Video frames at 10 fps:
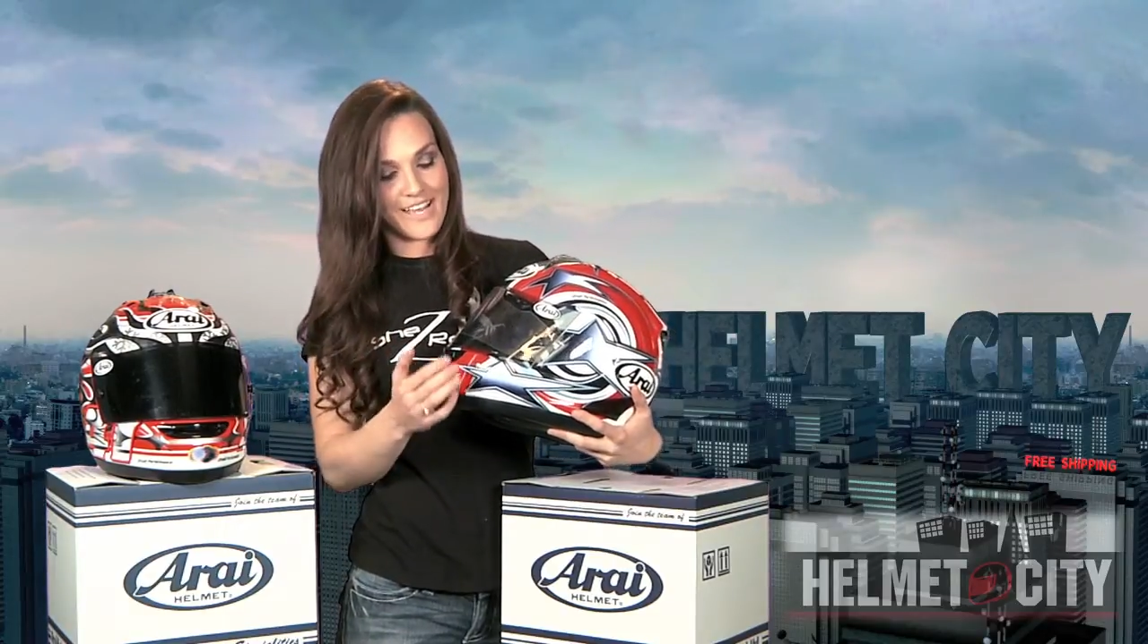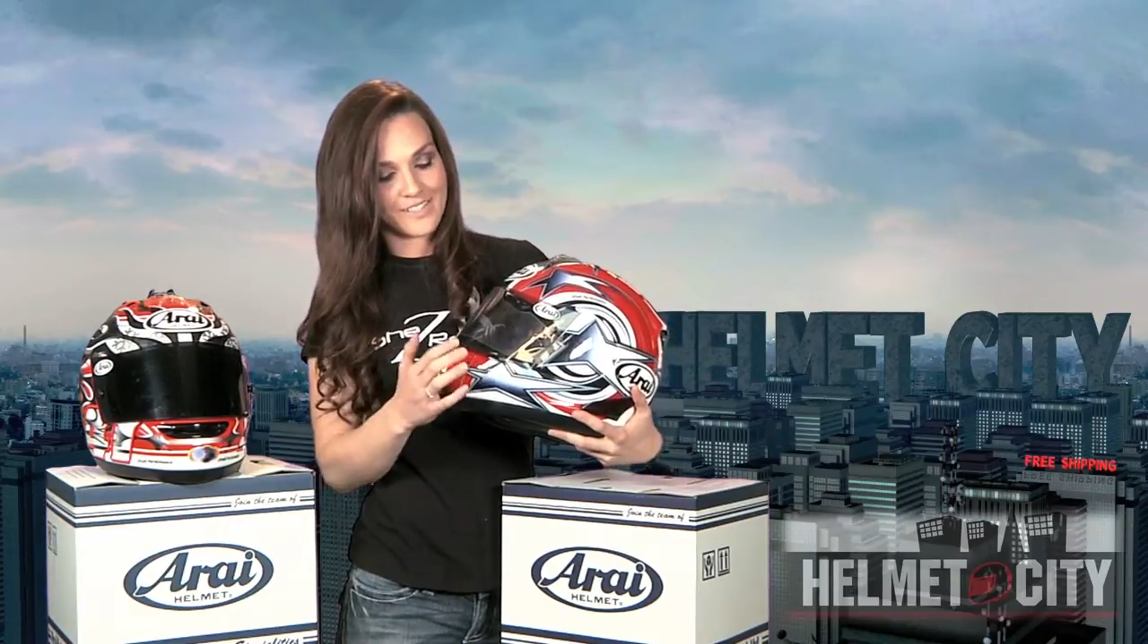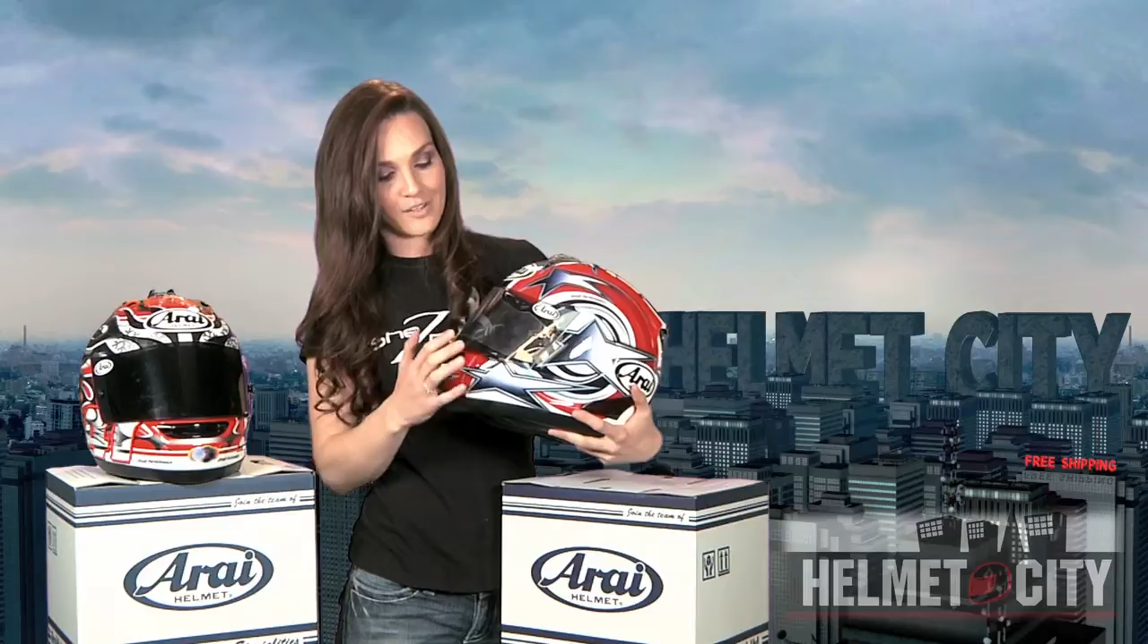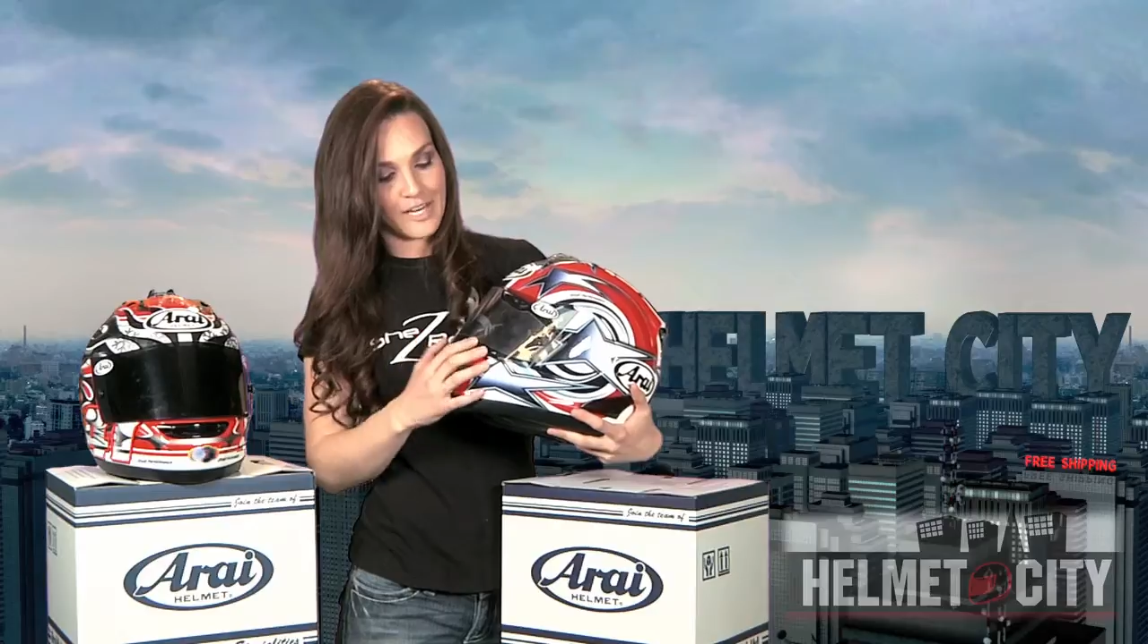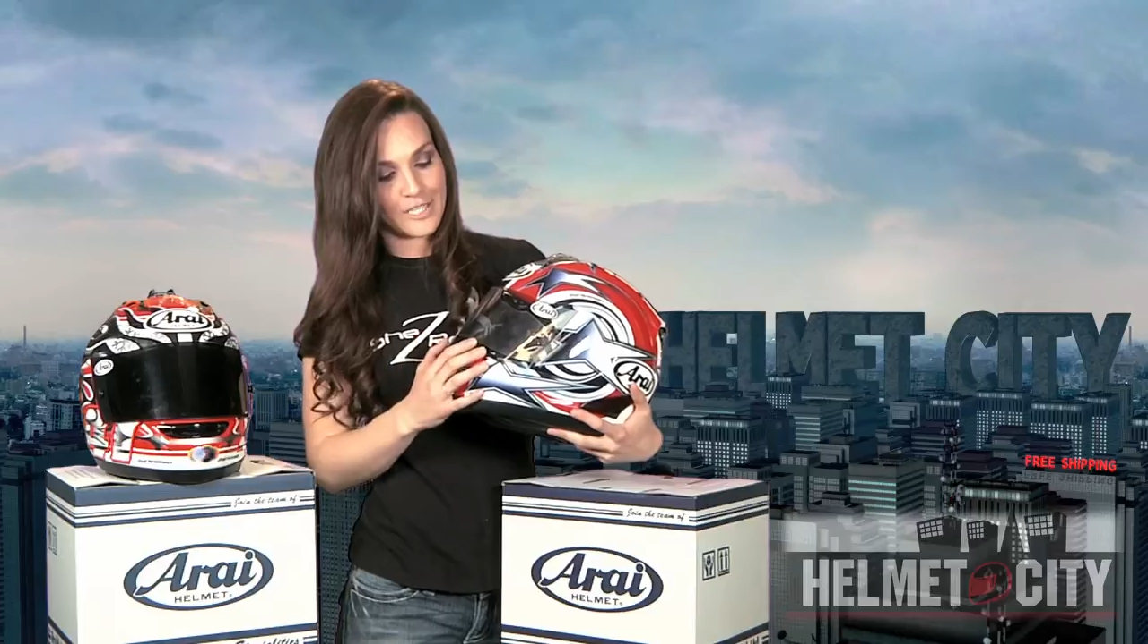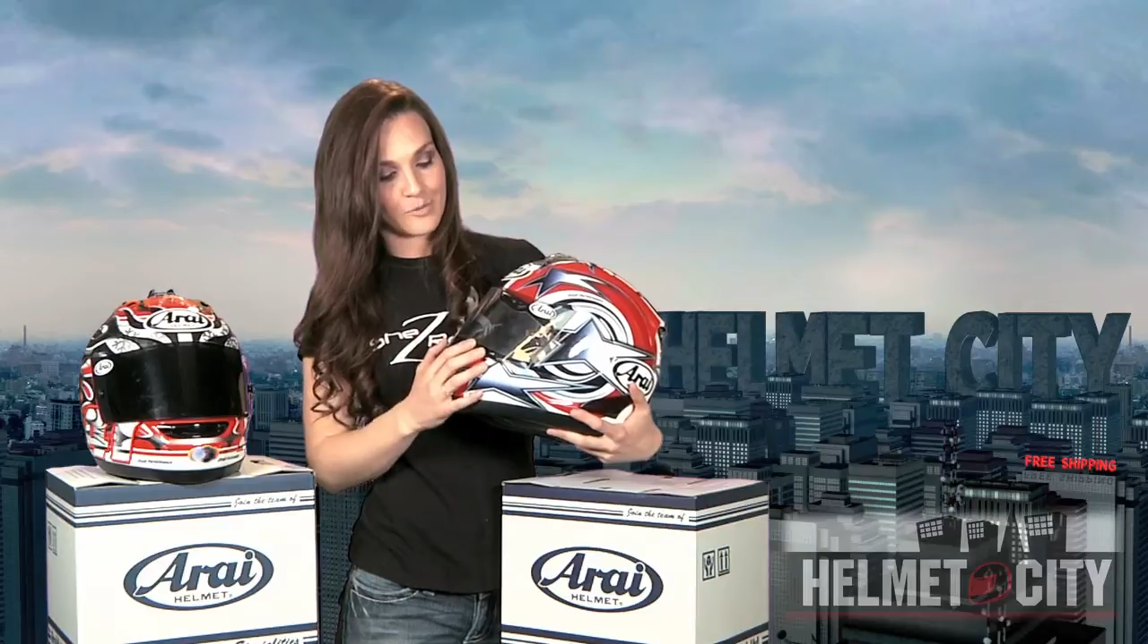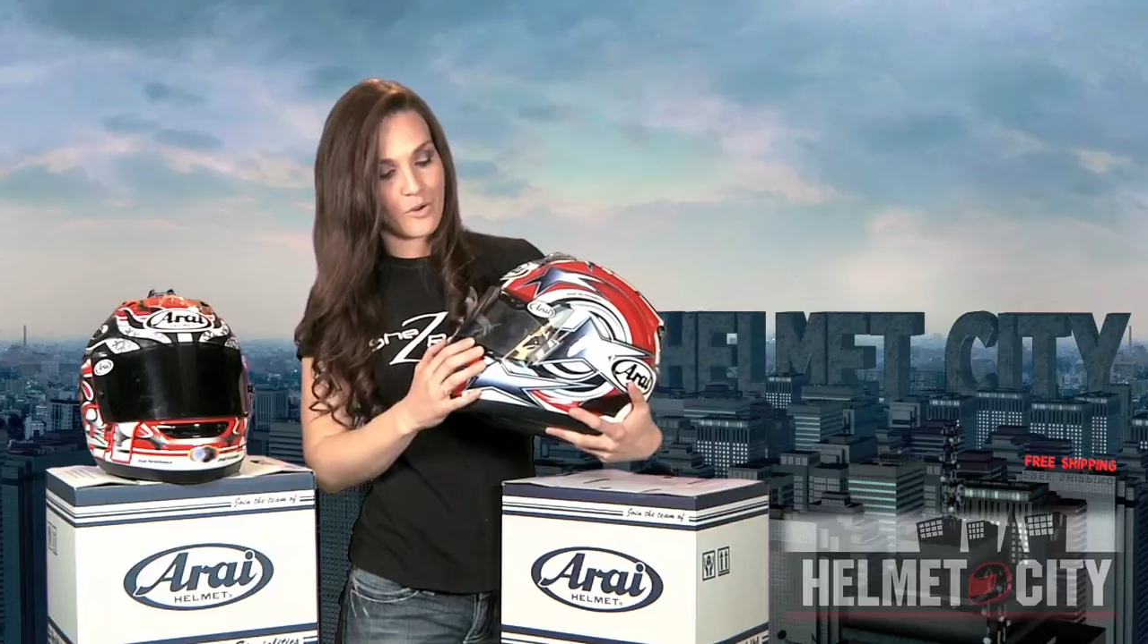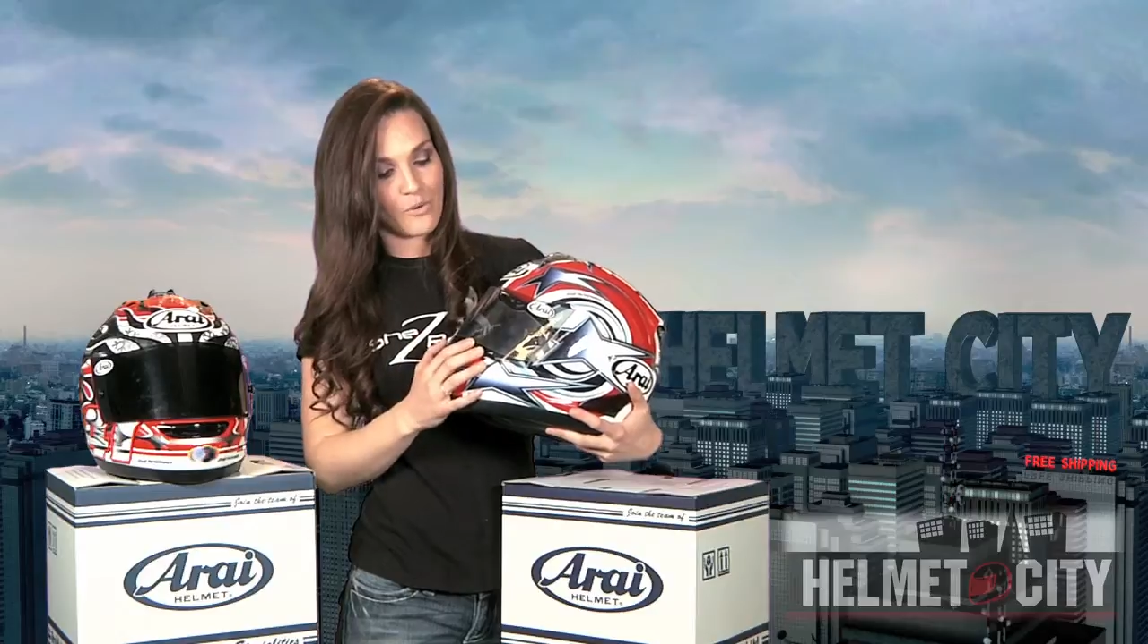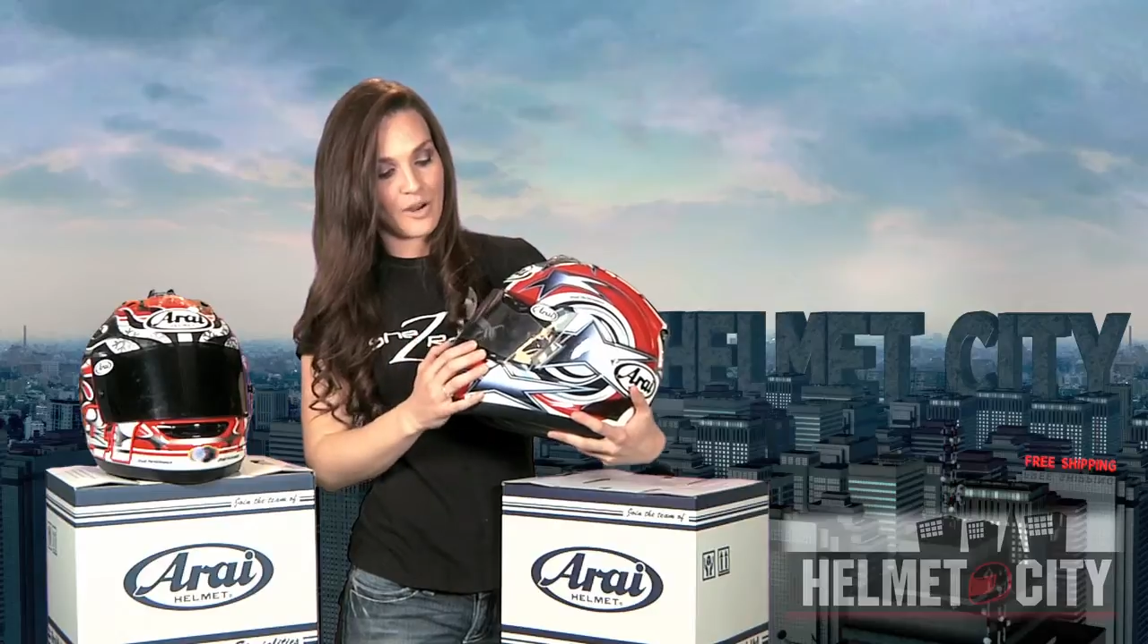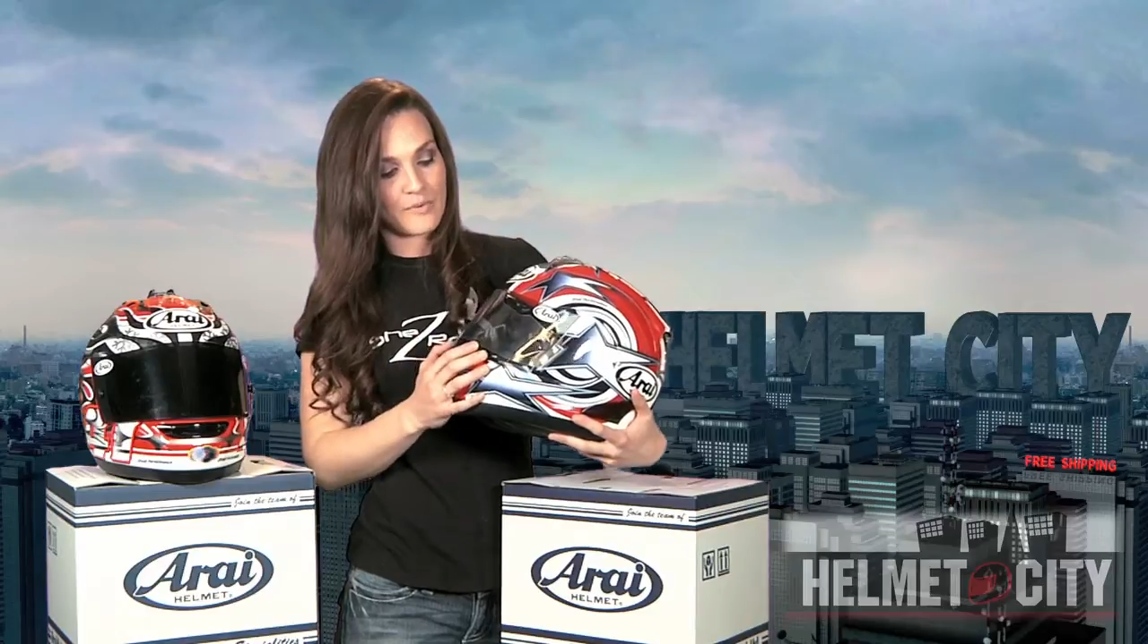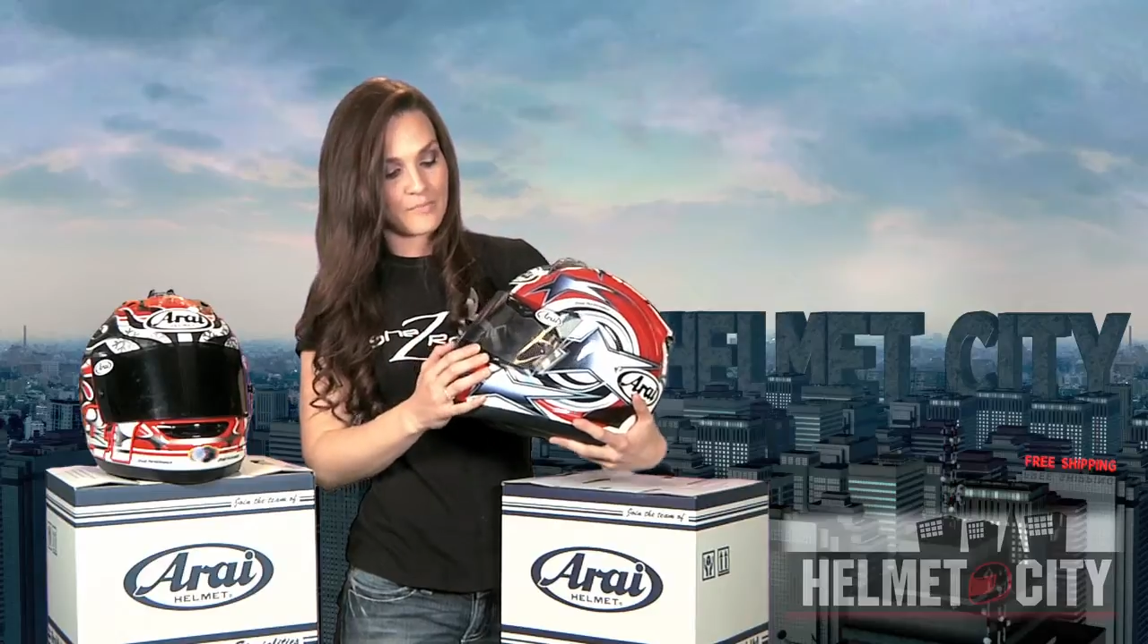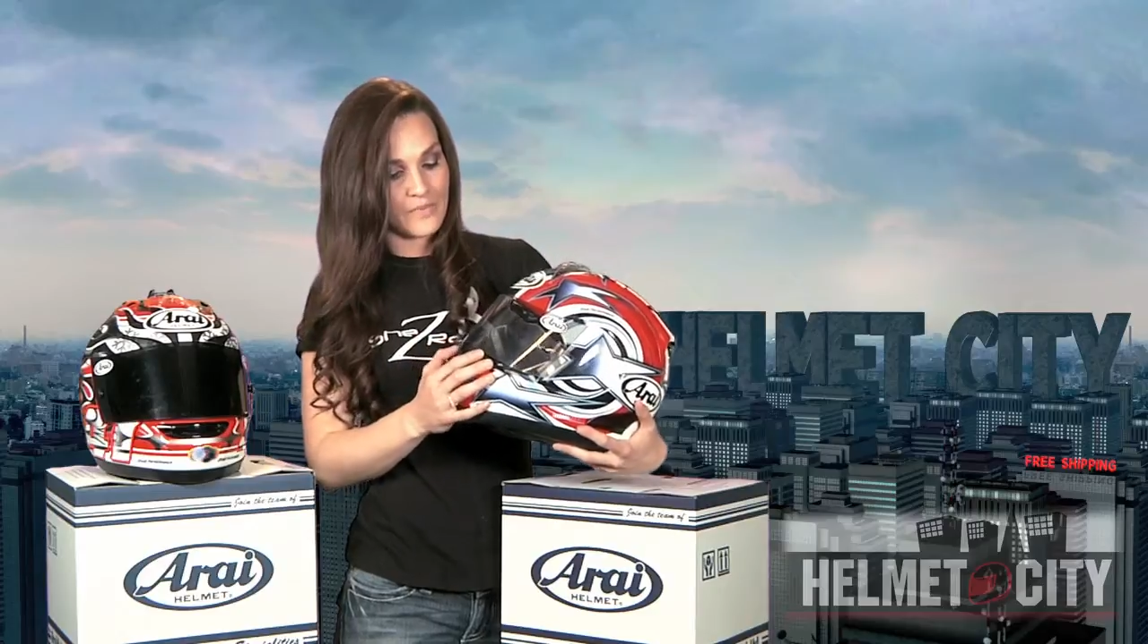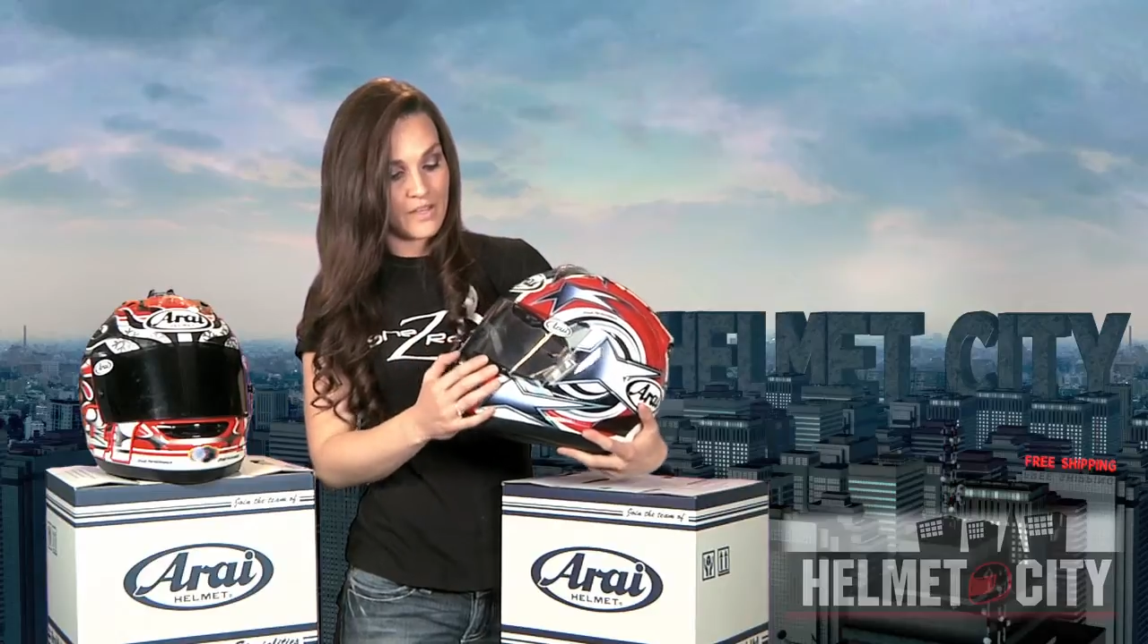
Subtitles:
is the light smoke one.